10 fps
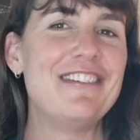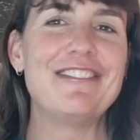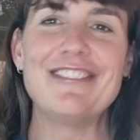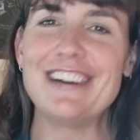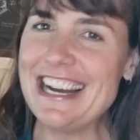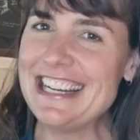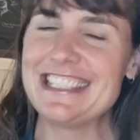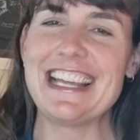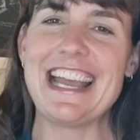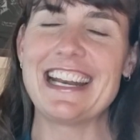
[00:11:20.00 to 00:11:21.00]
Why
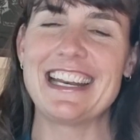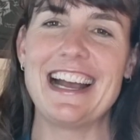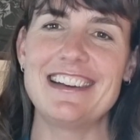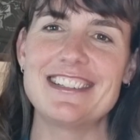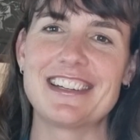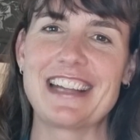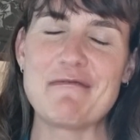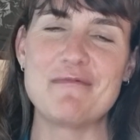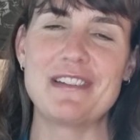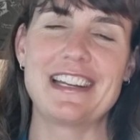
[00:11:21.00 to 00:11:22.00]
did they add in hydrogen
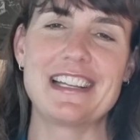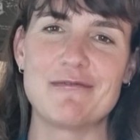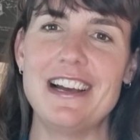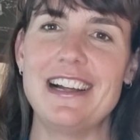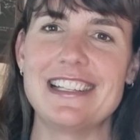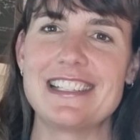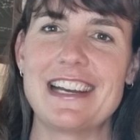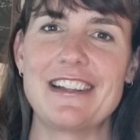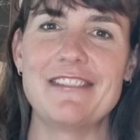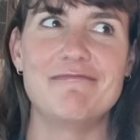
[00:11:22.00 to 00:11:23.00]
capability as well
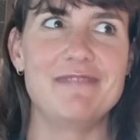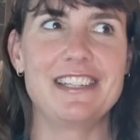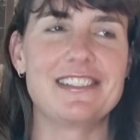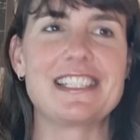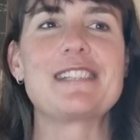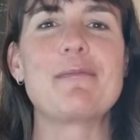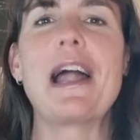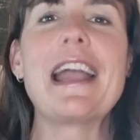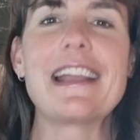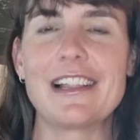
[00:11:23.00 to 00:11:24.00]
instead of, just
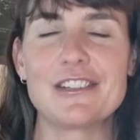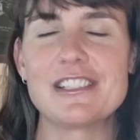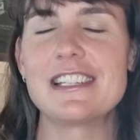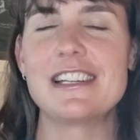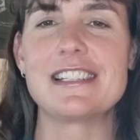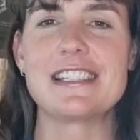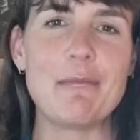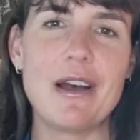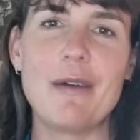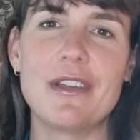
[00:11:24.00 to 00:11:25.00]
supplying electricity to
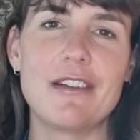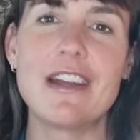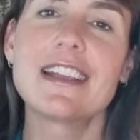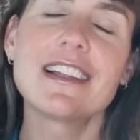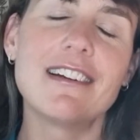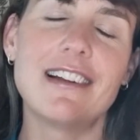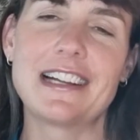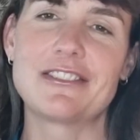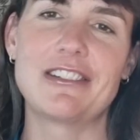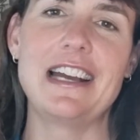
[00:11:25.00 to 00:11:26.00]
someone with a regular
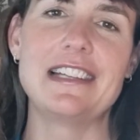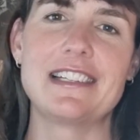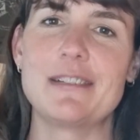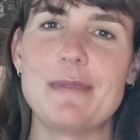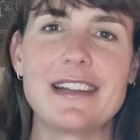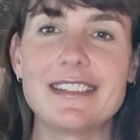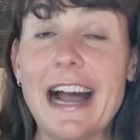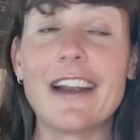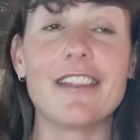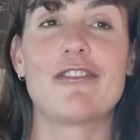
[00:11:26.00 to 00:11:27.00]
electrolyzer to make
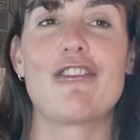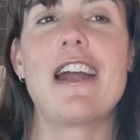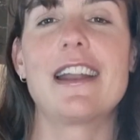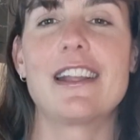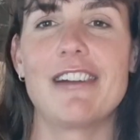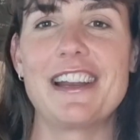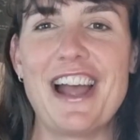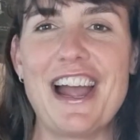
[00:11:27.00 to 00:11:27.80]
garden variety green